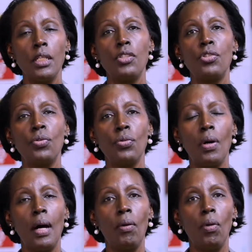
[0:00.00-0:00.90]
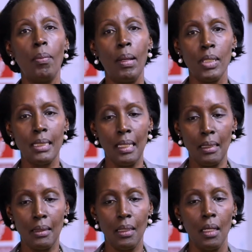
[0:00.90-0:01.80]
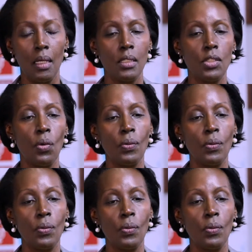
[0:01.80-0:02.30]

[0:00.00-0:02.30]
to our member states. So